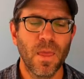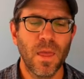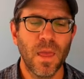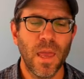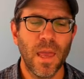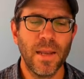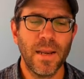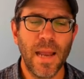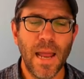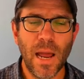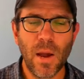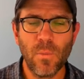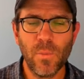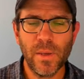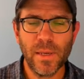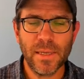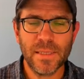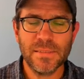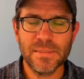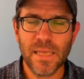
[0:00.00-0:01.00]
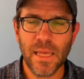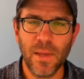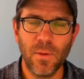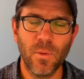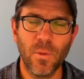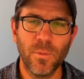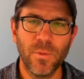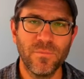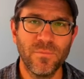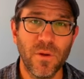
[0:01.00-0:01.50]
and how we can take
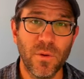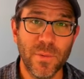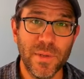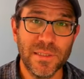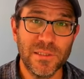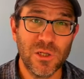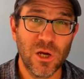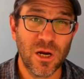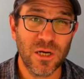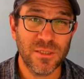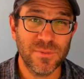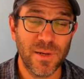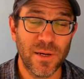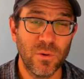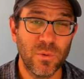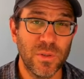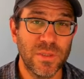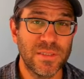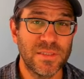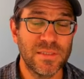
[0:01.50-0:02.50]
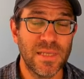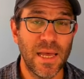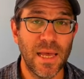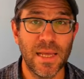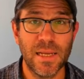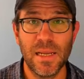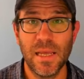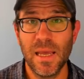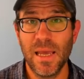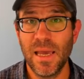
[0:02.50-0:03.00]
what we've already talked about with
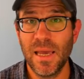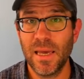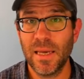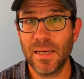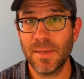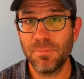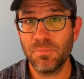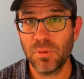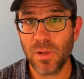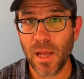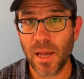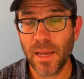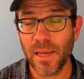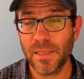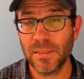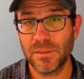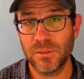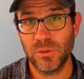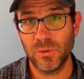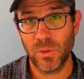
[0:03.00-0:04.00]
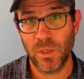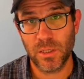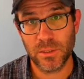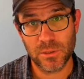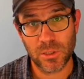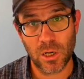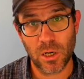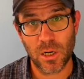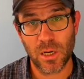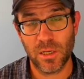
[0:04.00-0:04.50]
sed and apply it to our
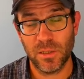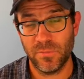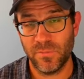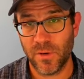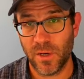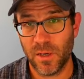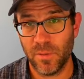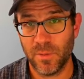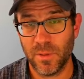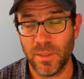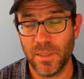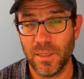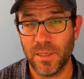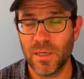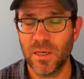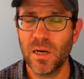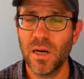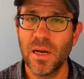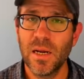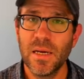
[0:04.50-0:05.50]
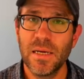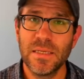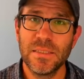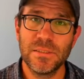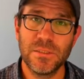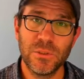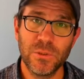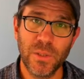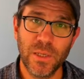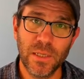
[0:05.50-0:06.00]
target variable here
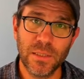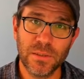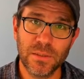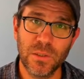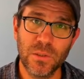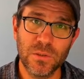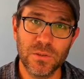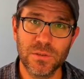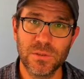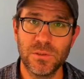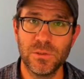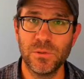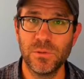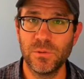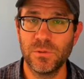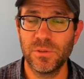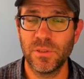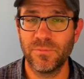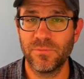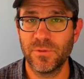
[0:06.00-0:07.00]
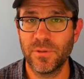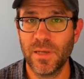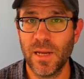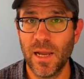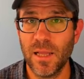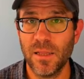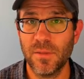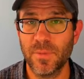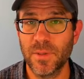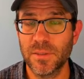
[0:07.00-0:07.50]
to get those two different
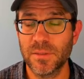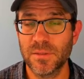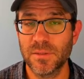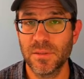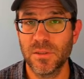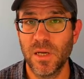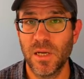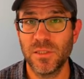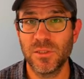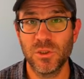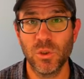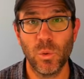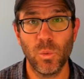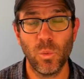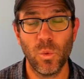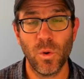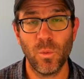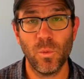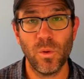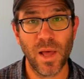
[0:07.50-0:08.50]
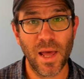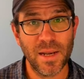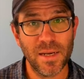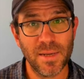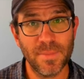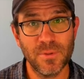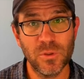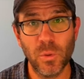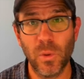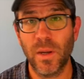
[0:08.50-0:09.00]
elements. And so what we'll end
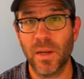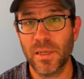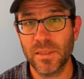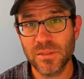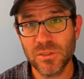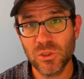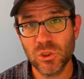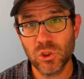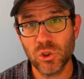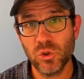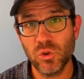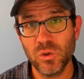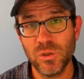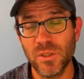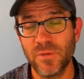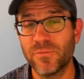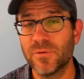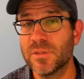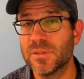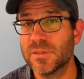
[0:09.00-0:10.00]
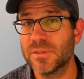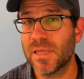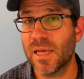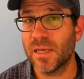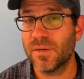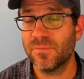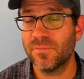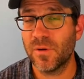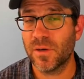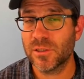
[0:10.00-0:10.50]
up doing is two different
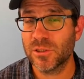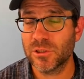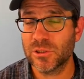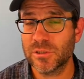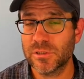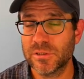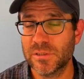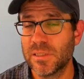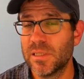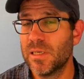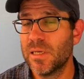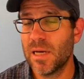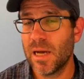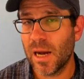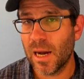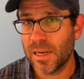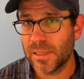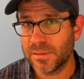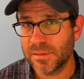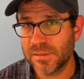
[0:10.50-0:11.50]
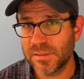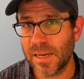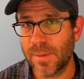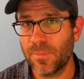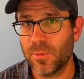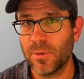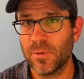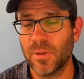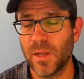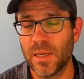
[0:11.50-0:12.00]
sed functions on
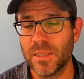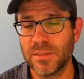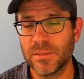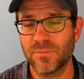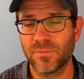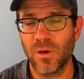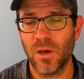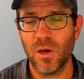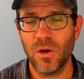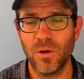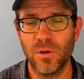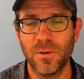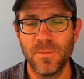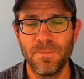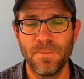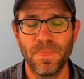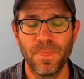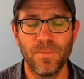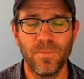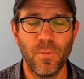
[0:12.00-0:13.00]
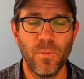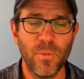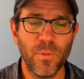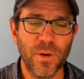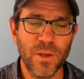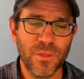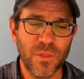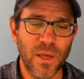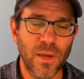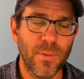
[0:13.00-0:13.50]
separate lines of code. But we want
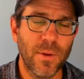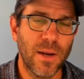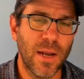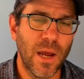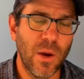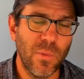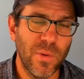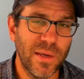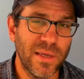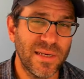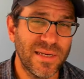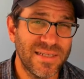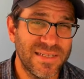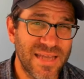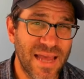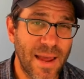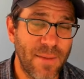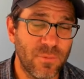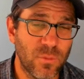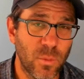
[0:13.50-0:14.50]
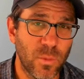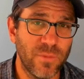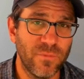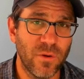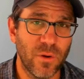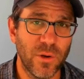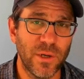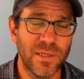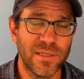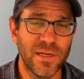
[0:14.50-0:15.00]
to think about how we can adapt what we've
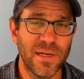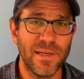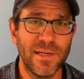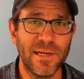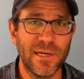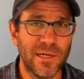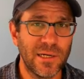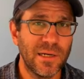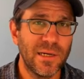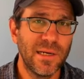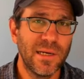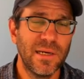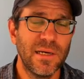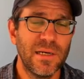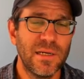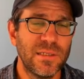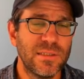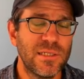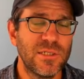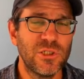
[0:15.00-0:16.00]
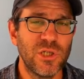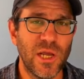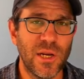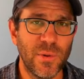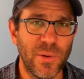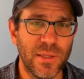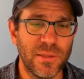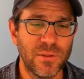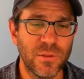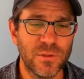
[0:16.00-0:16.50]
already done here to
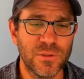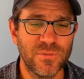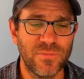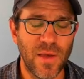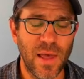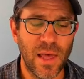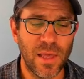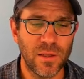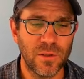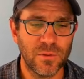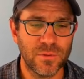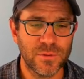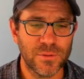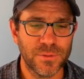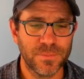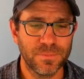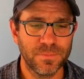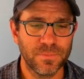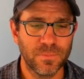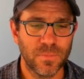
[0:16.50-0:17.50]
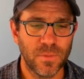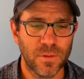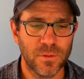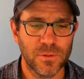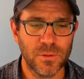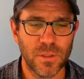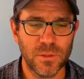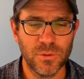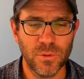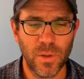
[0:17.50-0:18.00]
generate those values.
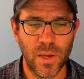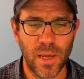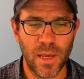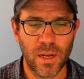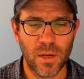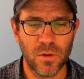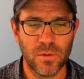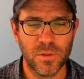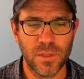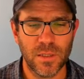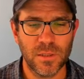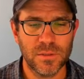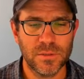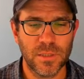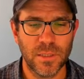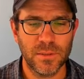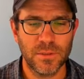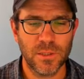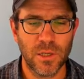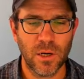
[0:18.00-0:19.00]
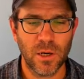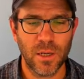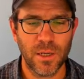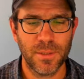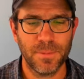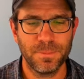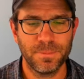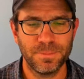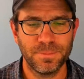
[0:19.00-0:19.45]
So I'll do echo dollar sign target.